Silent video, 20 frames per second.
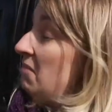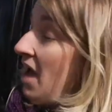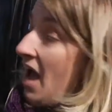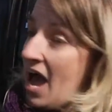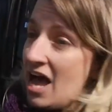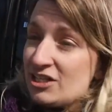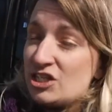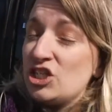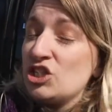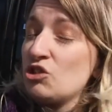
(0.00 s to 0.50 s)

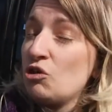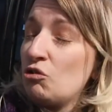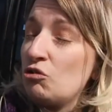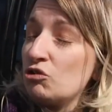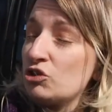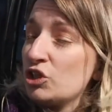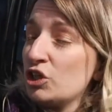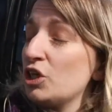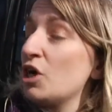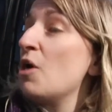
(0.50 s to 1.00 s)
as a
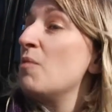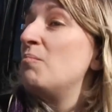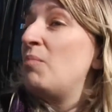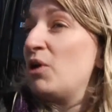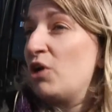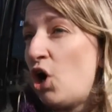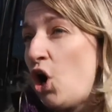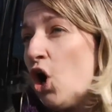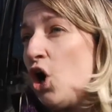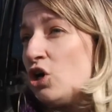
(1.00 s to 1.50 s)
soldier,
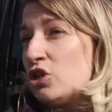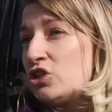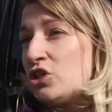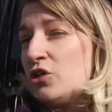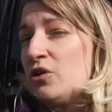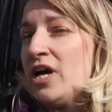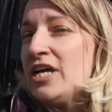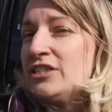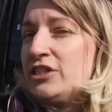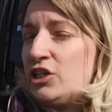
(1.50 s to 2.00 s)
but
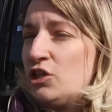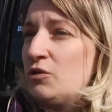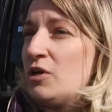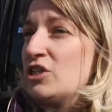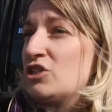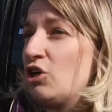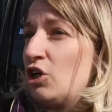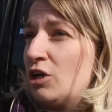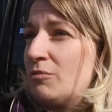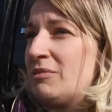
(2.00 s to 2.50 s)
also as a
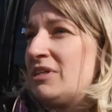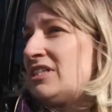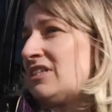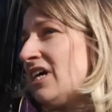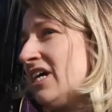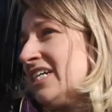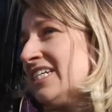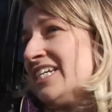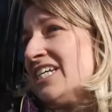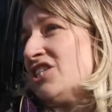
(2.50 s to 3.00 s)
U.S. Army
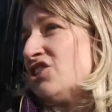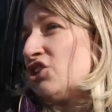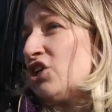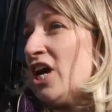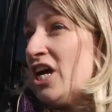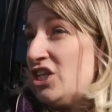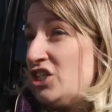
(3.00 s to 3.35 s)
scientist or